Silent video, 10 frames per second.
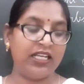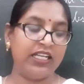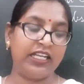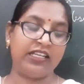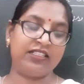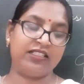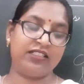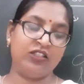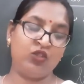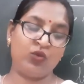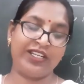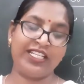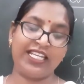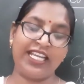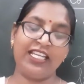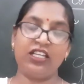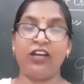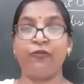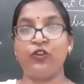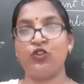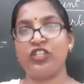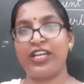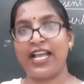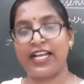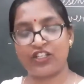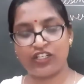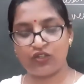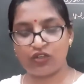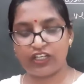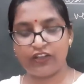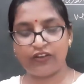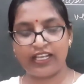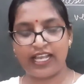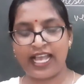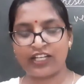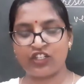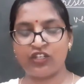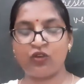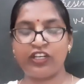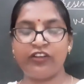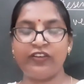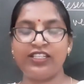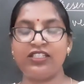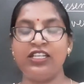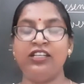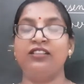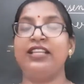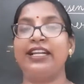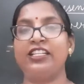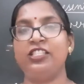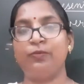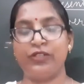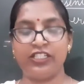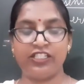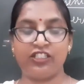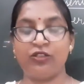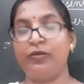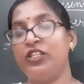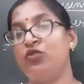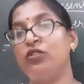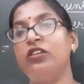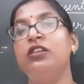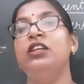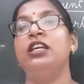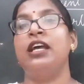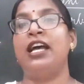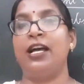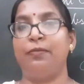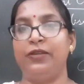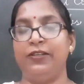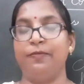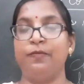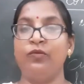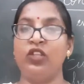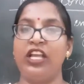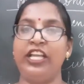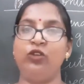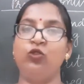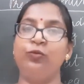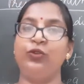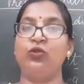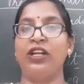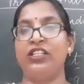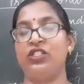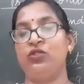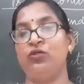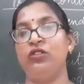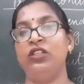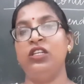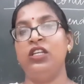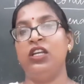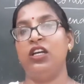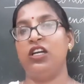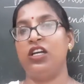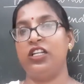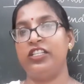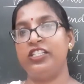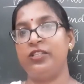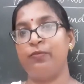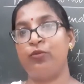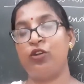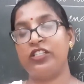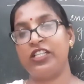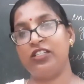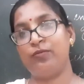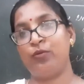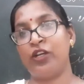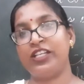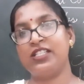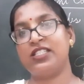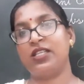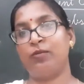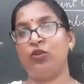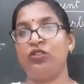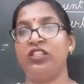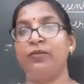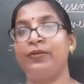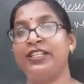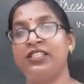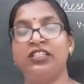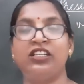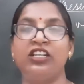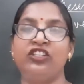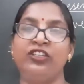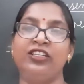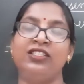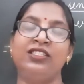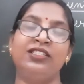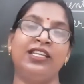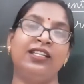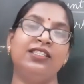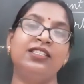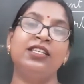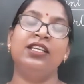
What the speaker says: It to indicate a future action or event that is predetermined to happen. I hope you understood these important points about the present continuous tense.